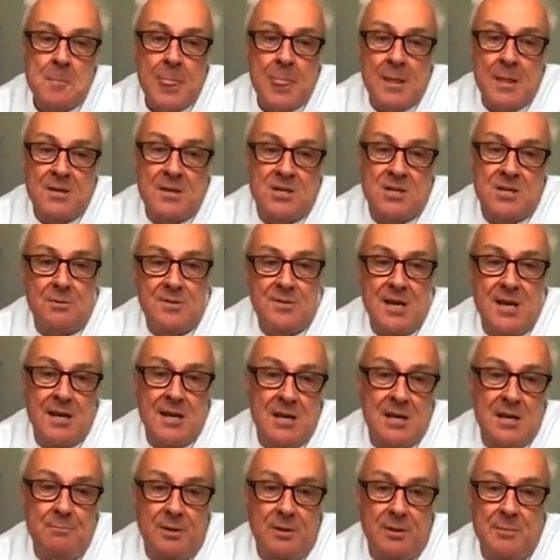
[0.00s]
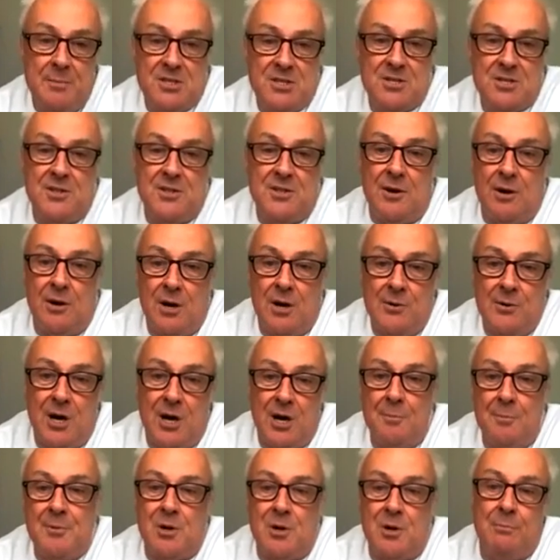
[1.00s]
So DEC implemented their own
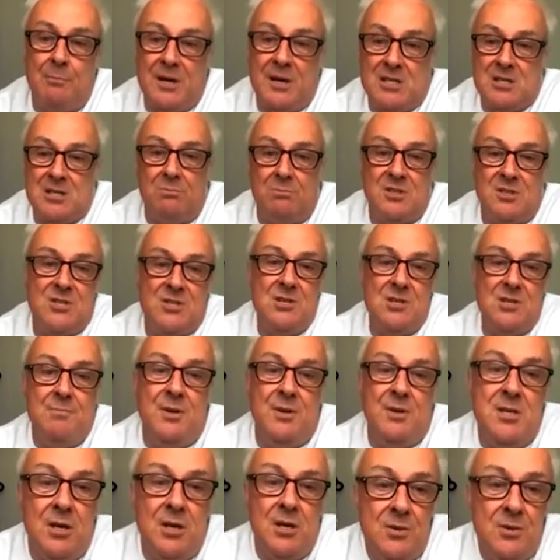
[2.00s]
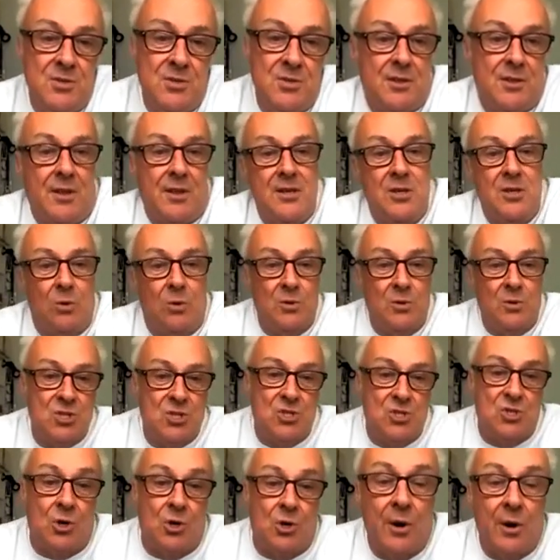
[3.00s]
ARM compatible CPUs that they called
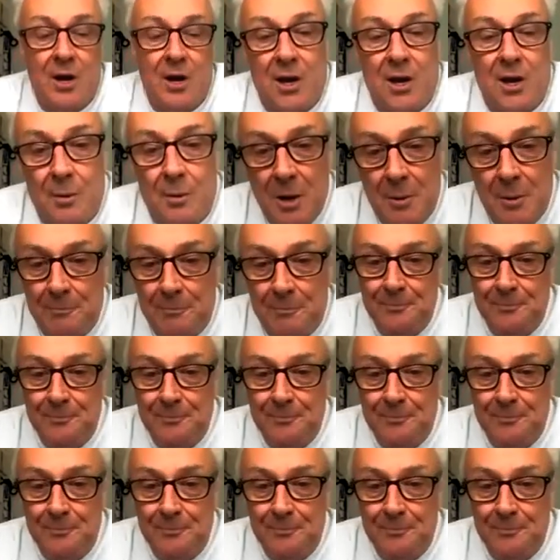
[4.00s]
Strong ARM.